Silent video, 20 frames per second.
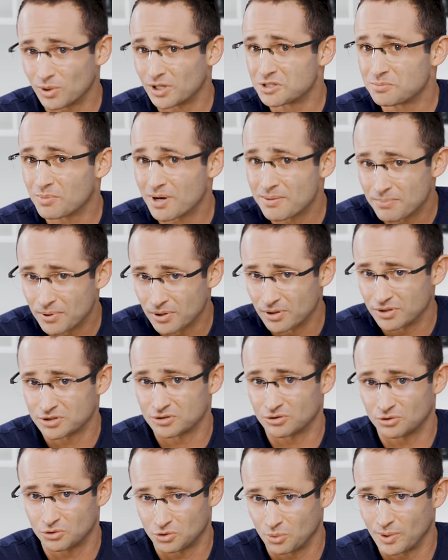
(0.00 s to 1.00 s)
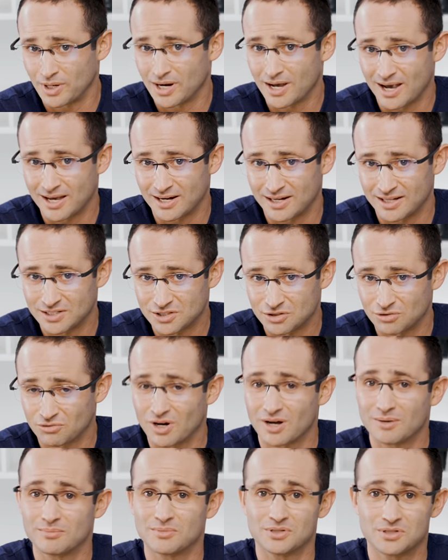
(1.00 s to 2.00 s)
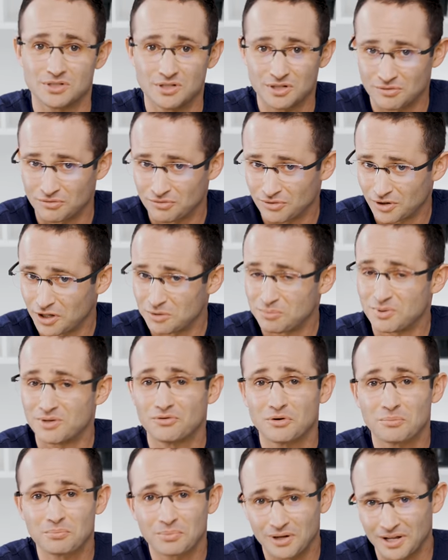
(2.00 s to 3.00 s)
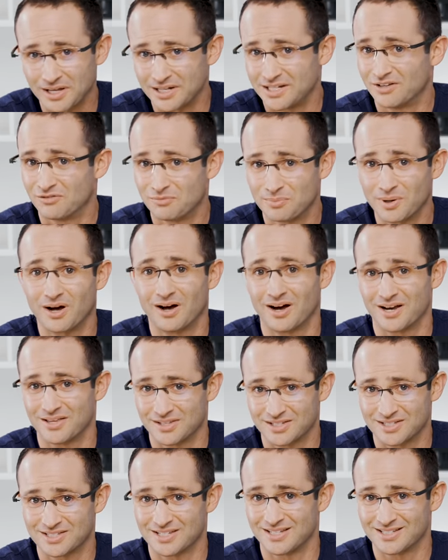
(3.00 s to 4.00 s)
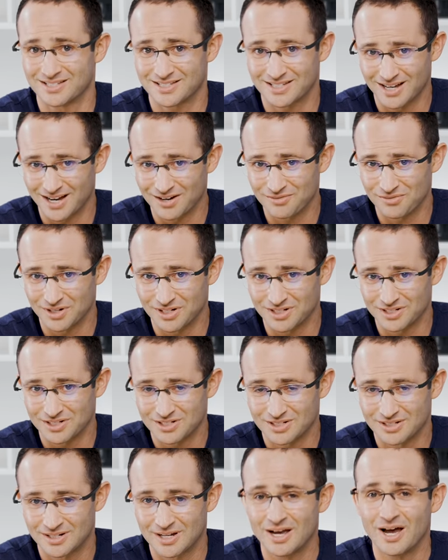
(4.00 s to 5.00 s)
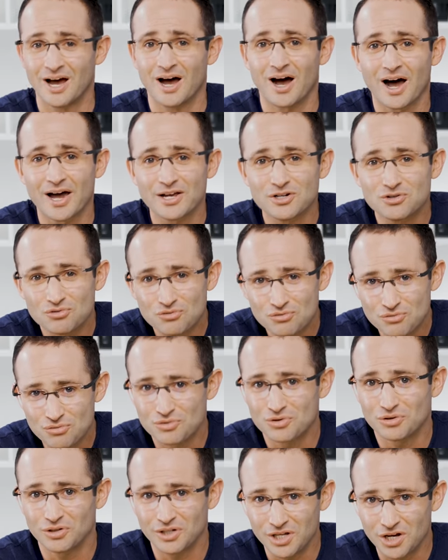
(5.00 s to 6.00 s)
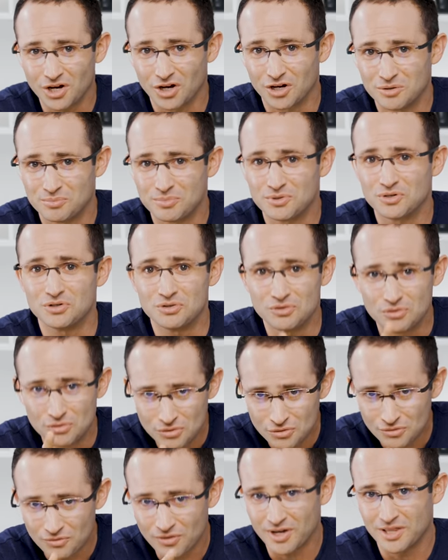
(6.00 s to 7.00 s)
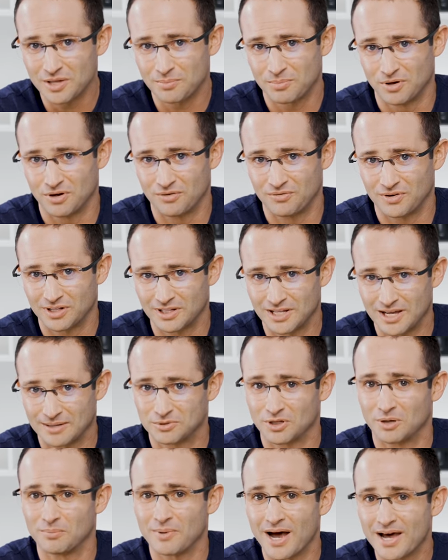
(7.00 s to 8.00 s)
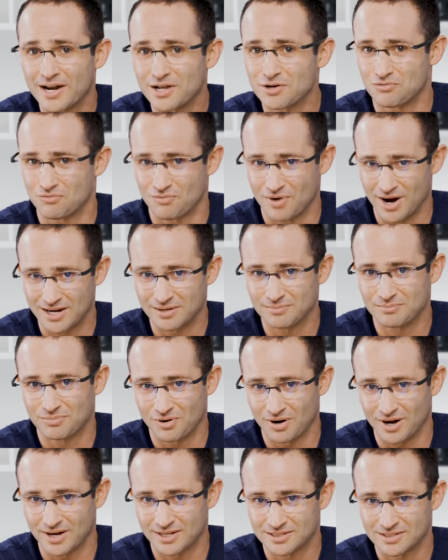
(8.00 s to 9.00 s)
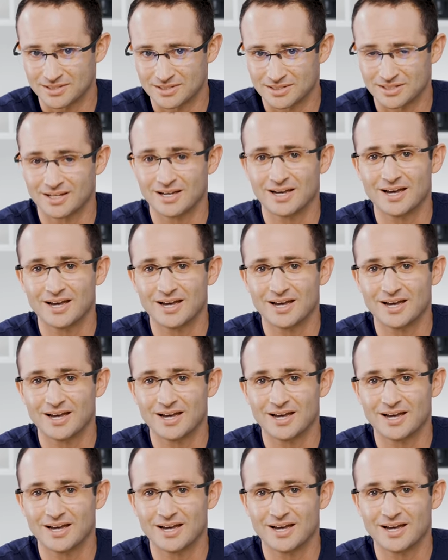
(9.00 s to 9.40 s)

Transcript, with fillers: well as my personal Twitter and Instagram, so you can follow me for plenty of behind the scenes coverage. I truly hope you find the perfect laptop at a great price.